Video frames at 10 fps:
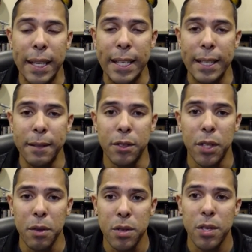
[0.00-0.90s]

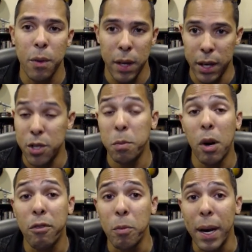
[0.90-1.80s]

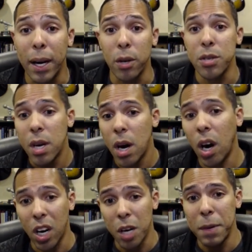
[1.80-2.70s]
smartphone makers are
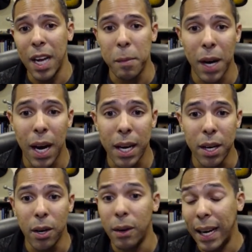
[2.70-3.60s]
going to be getting behind
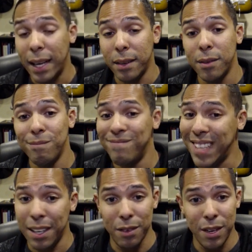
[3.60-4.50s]
here. And
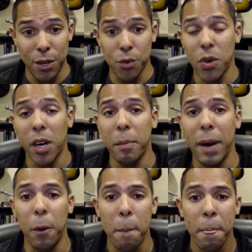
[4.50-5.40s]
again, you talk
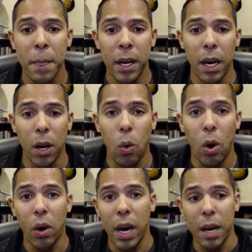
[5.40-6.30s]
about
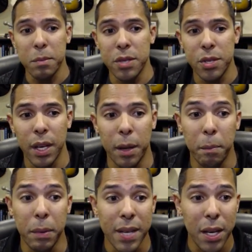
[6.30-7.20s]
Qualcomm's
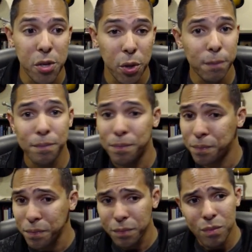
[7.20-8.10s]
potential.
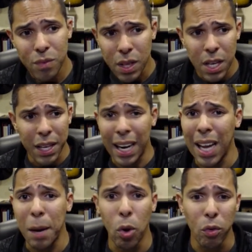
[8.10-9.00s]
They've got a
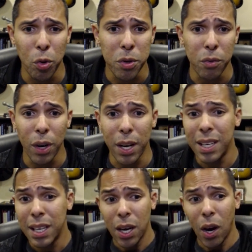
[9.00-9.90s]
lot more room to run
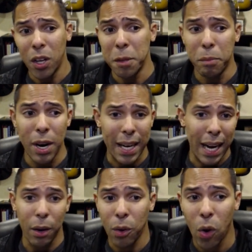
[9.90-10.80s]
on the
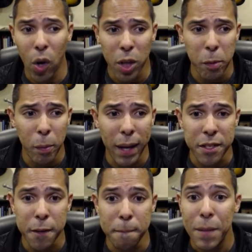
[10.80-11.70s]
breakout, on the
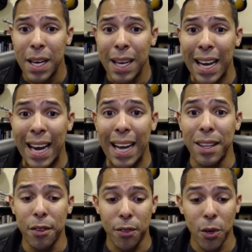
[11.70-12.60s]
momentum. And the
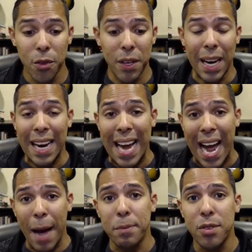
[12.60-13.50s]
third thing I
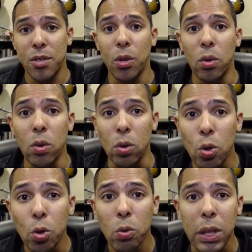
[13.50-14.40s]

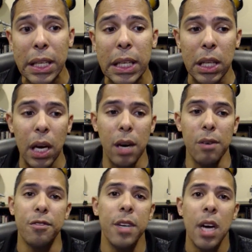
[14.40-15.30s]
absolutely
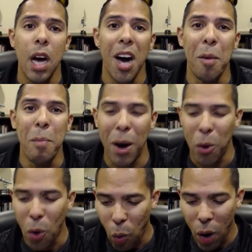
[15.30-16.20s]
love about
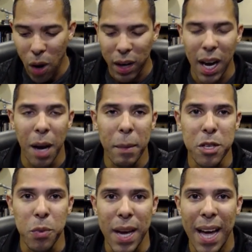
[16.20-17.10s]
Qualcomm as
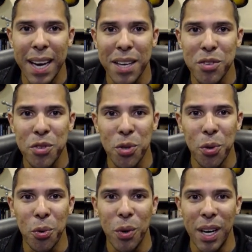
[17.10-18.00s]
we head
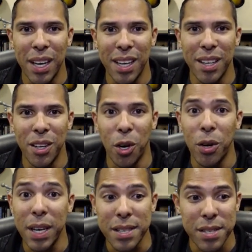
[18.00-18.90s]
into
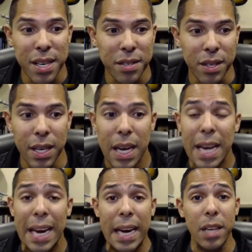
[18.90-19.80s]
earnings season,
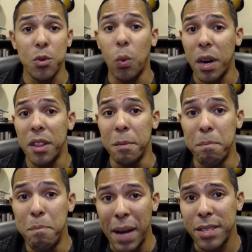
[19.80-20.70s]
it is one of the
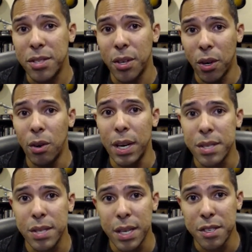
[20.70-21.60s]
best earnings
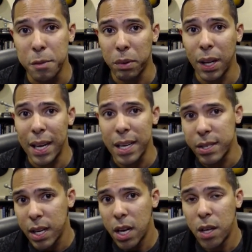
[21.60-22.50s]
season plays
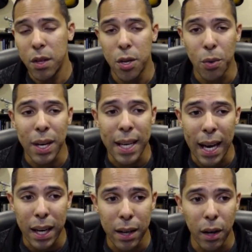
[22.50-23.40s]
that you can get
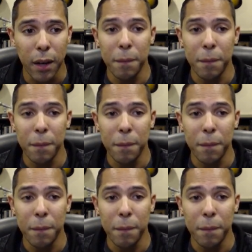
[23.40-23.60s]
in on.